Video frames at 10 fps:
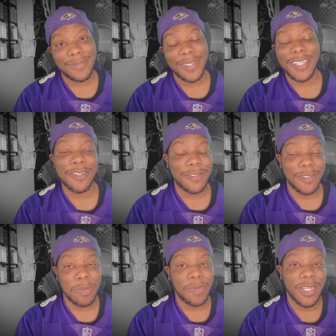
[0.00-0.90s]
You know
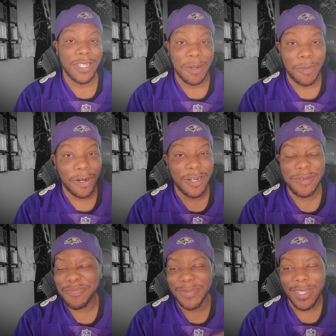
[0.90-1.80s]
Superman Lamar.
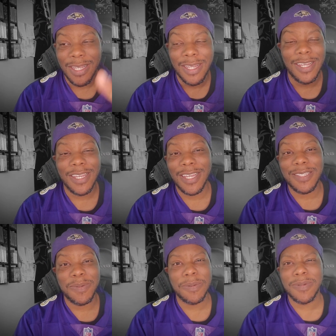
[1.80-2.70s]
In
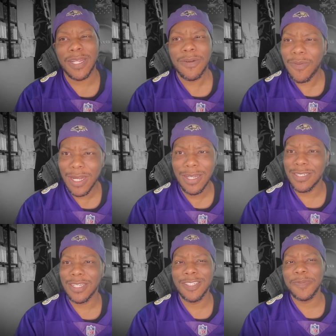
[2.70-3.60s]
case people like, why didn't you
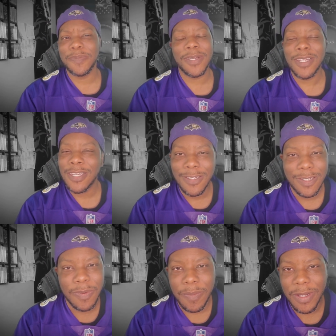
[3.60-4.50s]
say Superman?
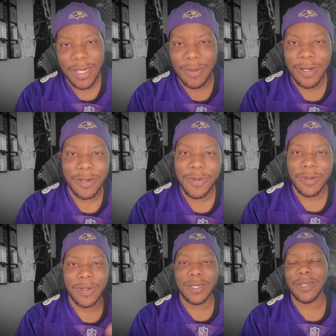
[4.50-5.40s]
Superman Lamar. We
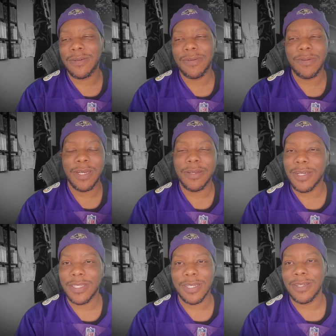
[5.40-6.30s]
we uh, we all
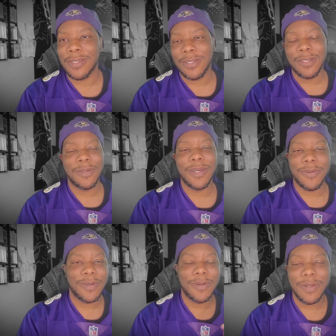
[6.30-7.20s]
got that. We
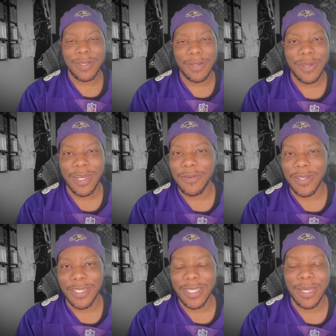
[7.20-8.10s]
already, we
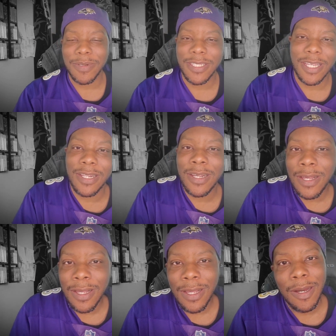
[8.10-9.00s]
already established that.
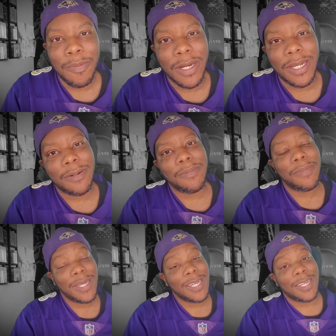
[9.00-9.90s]
But
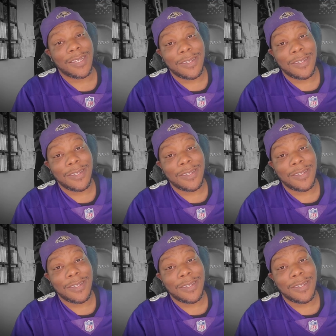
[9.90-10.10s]
man.